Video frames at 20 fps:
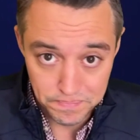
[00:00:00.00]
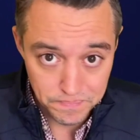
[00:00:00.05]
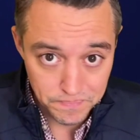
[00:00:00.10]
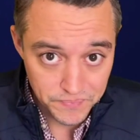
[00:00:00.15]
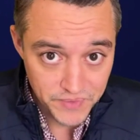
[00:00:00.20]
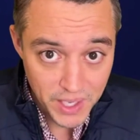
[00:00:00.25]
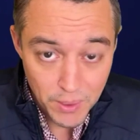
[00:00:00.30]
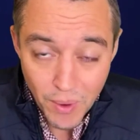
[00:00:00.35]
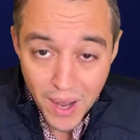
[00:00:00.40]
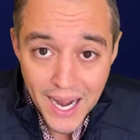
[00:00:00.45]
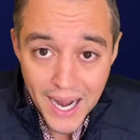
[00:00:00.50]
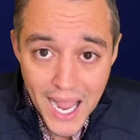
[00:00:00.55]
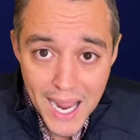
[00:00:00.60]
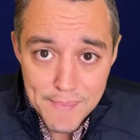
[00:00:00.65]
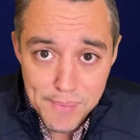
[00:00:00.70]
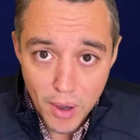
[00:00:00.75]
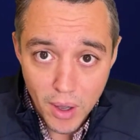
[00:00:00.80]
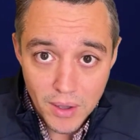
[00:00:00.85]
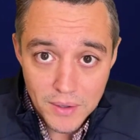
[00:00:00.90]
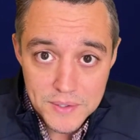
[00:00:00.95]
they want
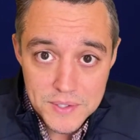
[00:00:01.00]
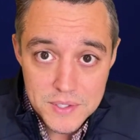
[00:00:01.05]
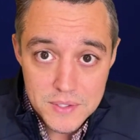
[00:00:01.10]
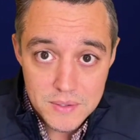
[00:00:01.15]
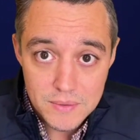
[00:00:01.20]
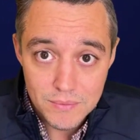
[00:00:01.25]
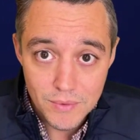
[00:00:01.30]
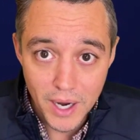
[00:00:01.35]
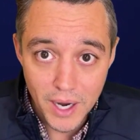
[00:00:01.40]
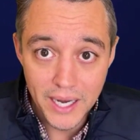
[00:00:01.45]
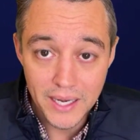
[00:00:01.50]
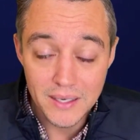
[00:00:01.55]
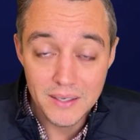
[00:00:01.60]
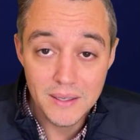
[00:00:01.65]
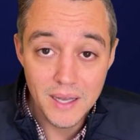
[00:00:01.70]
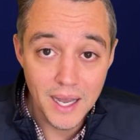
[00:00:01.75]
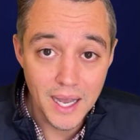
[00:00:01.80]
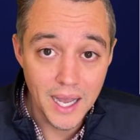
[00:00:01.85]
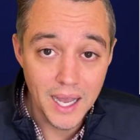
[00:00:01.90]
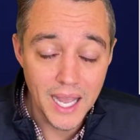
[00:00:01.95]
eyeballs, right?
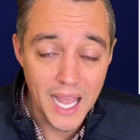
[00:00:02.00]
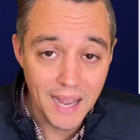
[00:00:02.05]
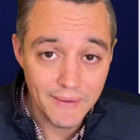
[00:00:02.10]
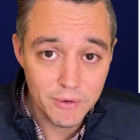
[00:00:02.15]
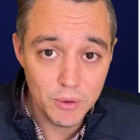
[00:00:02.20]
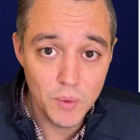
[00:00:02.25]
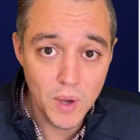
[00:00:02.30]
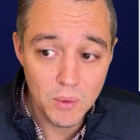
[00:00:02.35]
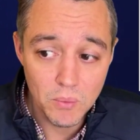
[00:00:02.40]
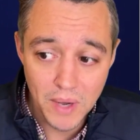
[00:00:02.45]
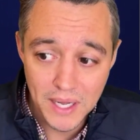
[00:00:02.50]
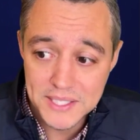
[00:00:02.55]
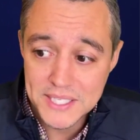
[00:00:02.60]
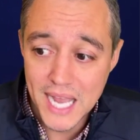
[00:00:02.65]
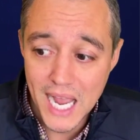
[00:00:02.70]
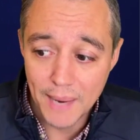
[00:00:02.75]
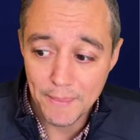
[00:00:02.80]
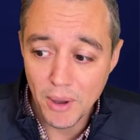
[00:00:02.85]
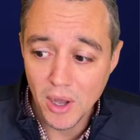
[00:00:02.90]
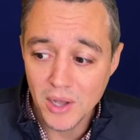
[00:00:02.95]
Everyone wants
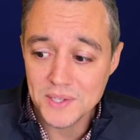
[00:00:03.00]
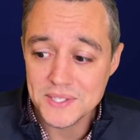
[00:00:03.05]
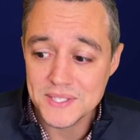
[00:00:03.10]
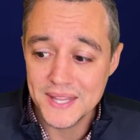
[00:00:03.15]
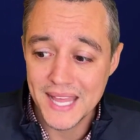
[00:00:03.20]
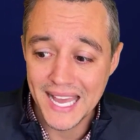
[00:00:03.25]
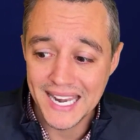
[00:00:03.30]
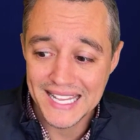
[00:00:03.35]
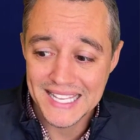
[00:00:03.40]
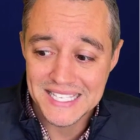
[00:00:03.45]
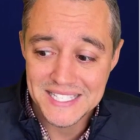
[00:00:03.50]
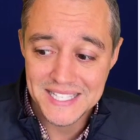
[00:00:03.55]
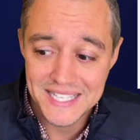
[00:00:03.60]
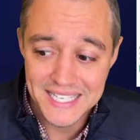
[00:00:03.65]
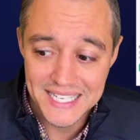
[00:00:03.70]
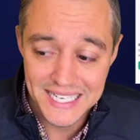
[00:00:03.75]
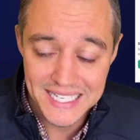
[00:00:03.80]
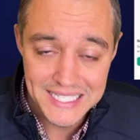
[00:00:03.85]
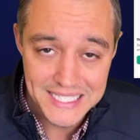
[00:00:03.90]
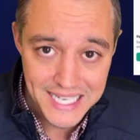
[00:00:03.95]
eyeballs. That is
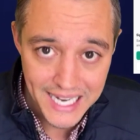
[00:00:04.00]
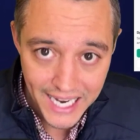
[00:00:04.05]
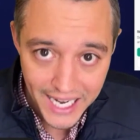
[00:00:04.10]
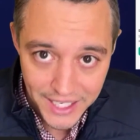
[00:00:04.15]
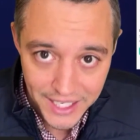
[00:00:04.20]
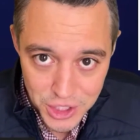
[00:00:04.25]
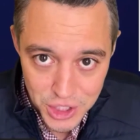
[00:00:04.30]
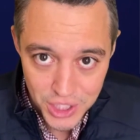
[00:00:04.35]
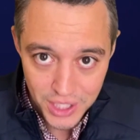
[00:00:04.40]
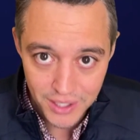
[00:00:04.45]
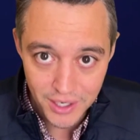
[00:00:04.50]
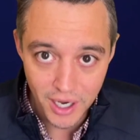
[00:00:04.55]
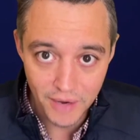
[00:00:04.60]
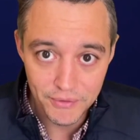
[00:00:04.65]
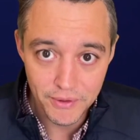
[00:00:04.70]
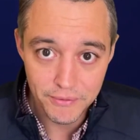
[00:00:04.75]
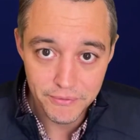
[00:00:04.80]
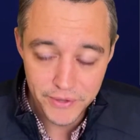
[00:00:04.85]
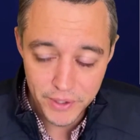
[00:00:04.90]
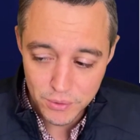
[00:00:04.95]
the attention of
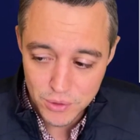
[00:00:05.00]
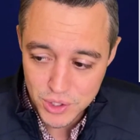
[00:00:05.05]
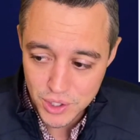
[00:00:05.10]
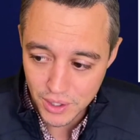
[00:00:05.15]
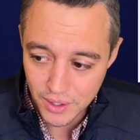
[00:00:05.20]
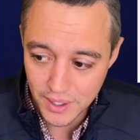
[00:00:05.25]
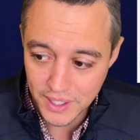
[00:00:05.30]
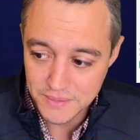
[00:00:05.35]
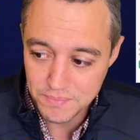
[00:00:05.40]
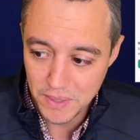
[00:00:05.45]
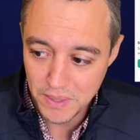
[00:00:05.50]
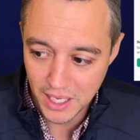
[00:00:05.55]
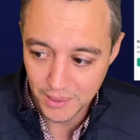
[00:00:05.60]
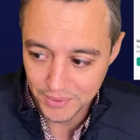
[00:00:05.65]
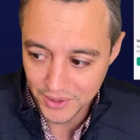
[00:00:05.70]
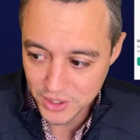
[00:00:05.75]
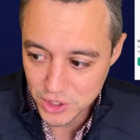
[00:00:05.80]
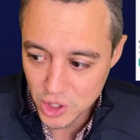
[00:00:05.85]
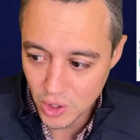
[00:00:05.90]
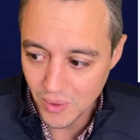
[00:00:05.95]
the future, is being able
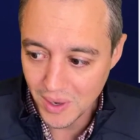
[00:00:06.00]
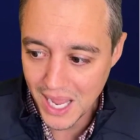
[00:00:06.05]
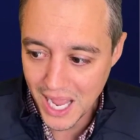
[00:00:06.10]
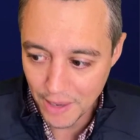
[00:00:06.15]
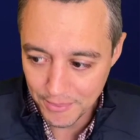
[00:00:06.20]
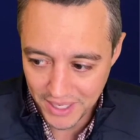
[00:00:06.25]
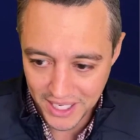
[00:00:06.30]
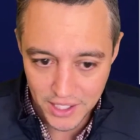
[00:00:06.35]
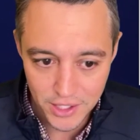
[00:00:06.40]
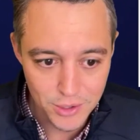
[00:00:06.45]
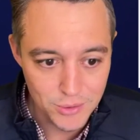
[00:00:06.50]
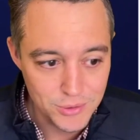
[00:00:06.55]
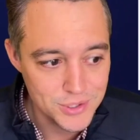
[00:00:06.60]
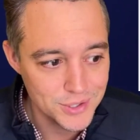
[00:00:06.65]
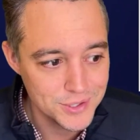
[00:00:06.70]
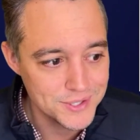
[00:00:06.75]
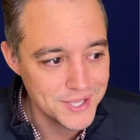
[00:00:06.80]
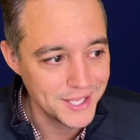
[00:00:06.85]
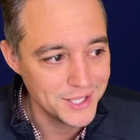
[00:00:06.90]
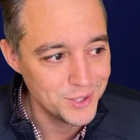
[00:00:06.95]
to show how many
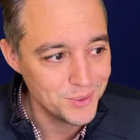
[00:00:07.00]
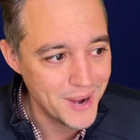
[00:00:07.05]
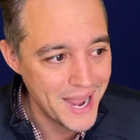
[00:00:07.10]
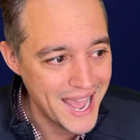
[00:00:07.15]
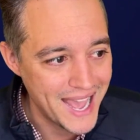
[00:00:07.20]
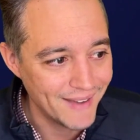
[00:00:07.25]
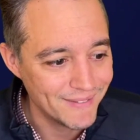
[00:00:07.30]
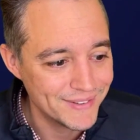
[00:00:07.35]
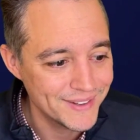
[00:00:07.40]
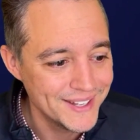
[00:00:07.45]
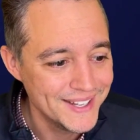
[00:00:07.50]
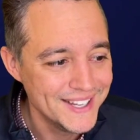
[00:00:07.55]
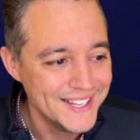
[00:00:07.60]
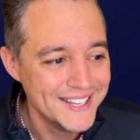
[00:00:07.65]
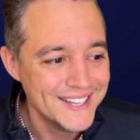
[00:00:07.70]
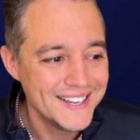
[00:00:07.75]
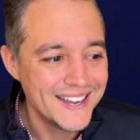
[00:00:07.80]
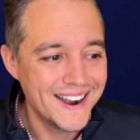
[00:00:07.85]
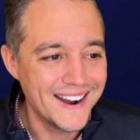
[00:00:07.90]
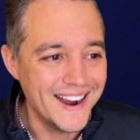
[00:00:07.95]
users that you have.
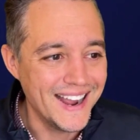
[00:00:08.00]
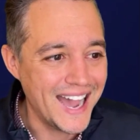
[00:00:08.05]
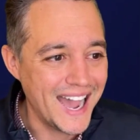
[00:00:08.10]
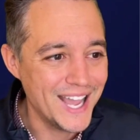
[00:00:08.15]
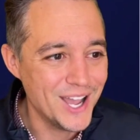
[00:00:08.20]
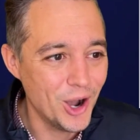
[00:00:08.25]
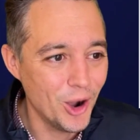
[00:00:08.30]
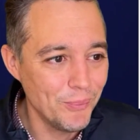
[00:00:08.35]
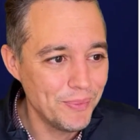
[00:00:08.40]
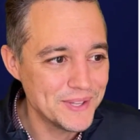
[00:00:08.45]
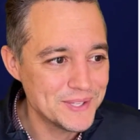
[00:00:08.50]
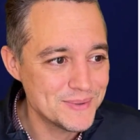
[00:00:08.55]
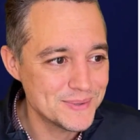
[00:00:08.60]
All right. I hope this